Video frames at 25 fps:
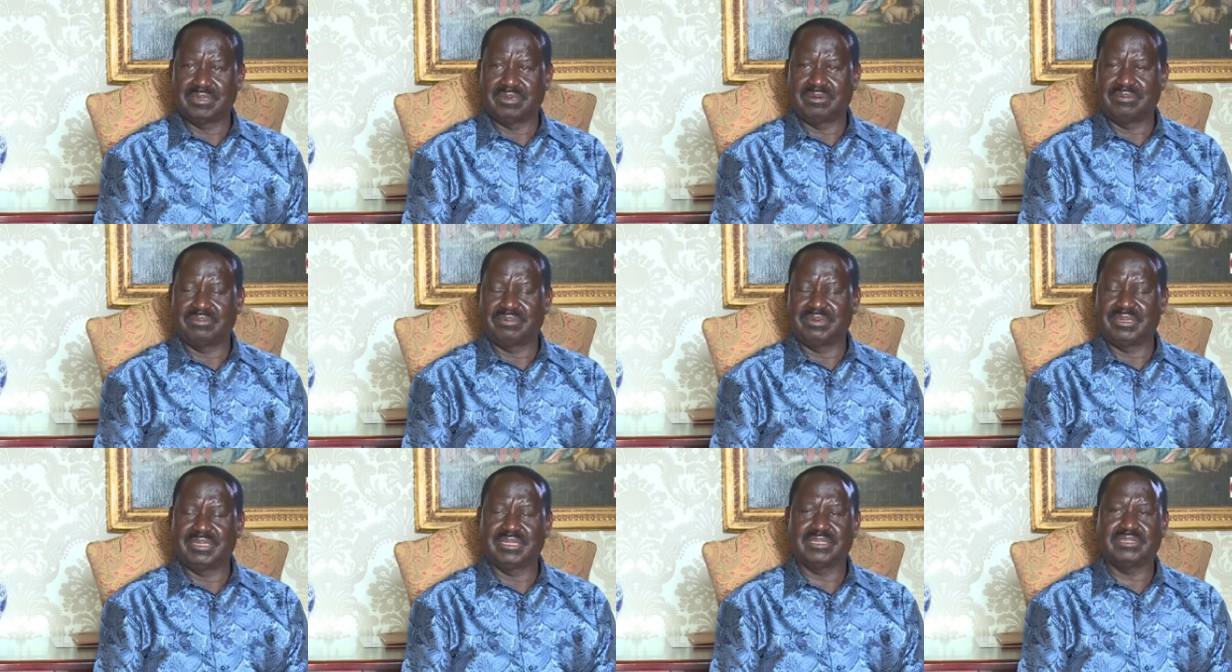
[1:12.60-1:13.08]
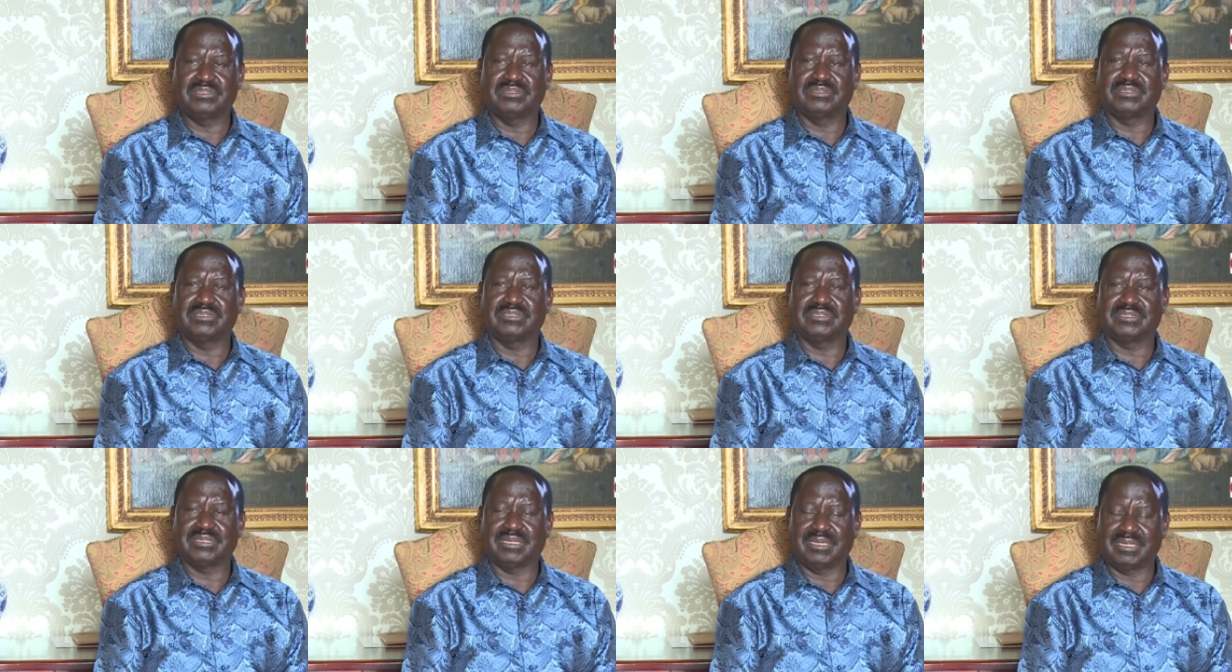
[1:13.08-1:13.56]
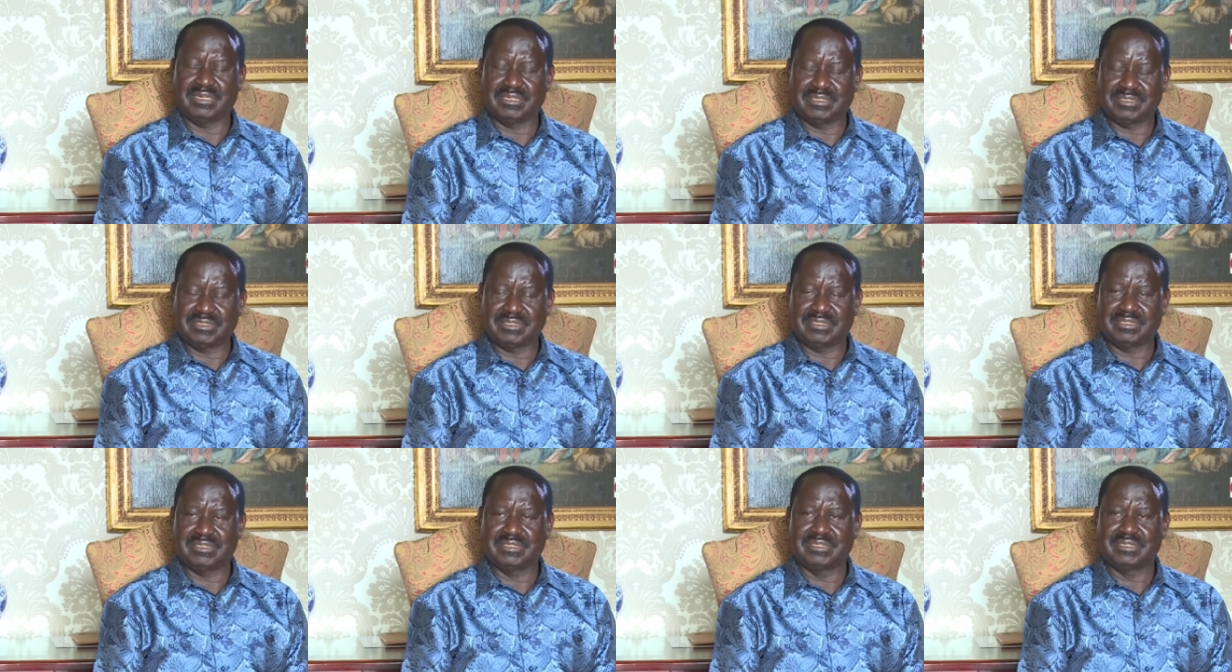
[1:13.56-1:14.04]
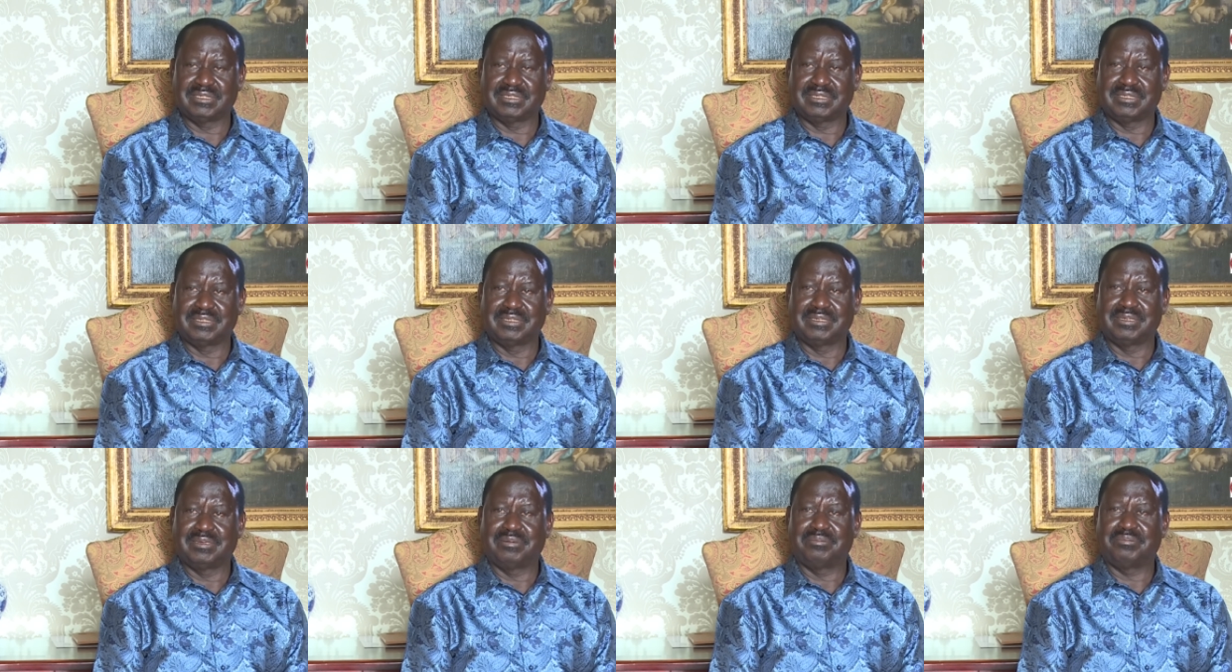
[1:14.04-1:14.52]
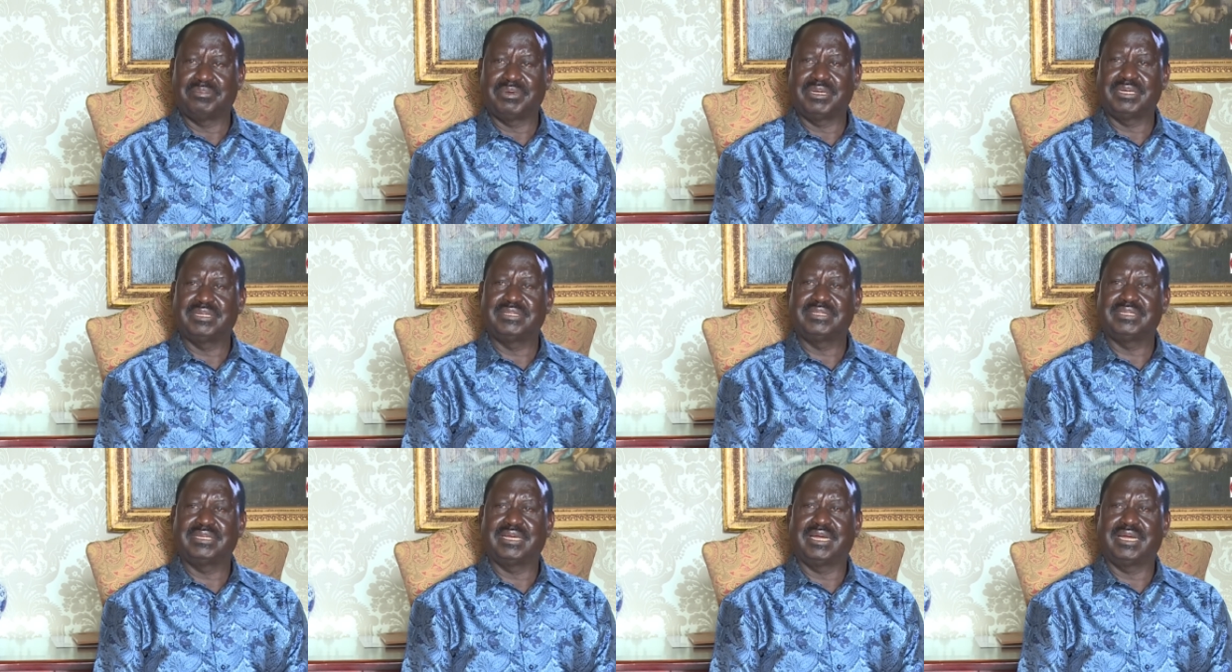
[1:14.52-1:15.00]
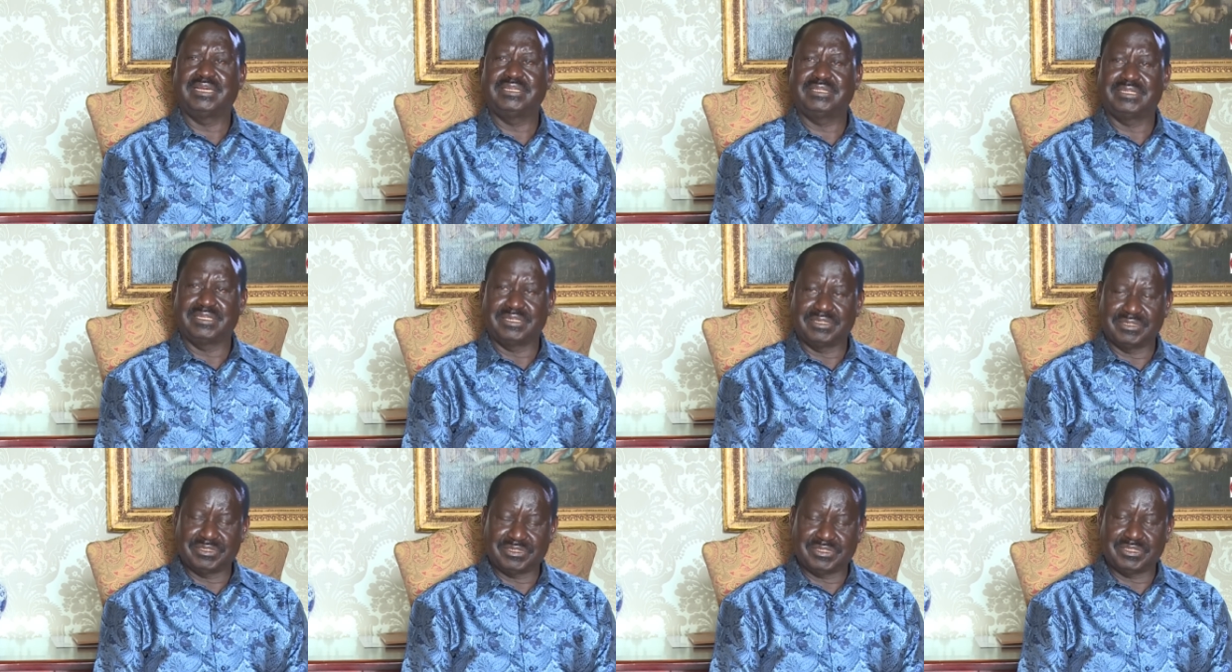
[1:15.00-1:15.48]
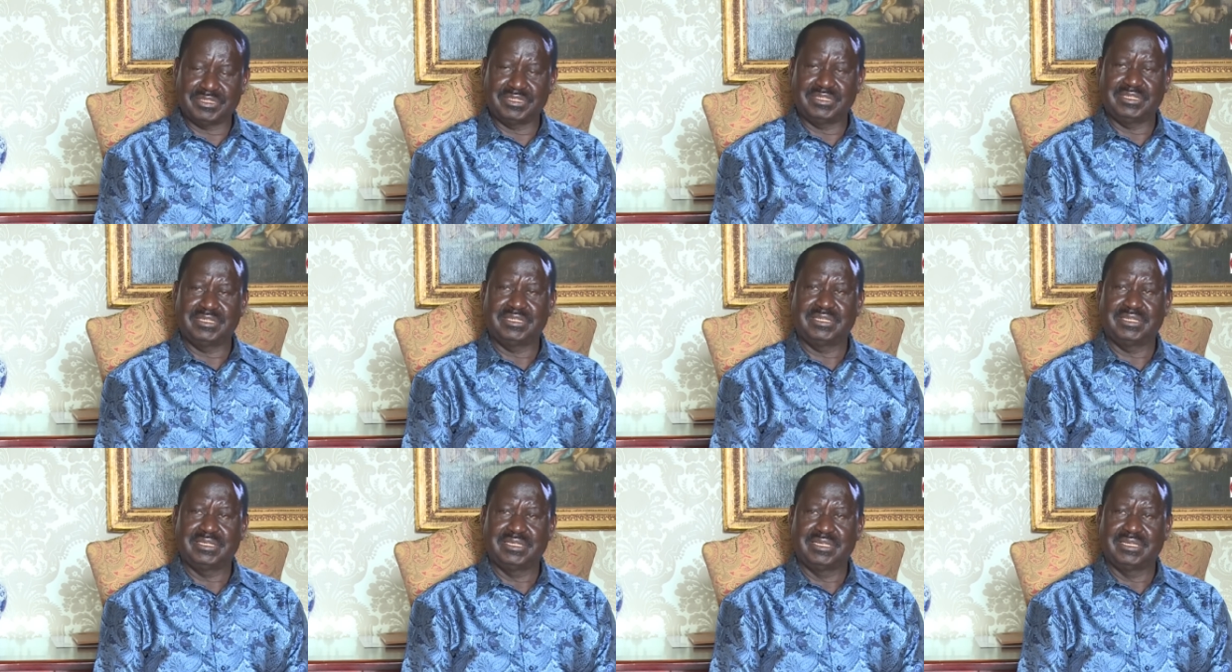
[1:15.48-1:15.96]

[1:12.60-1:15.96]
of election results by the agency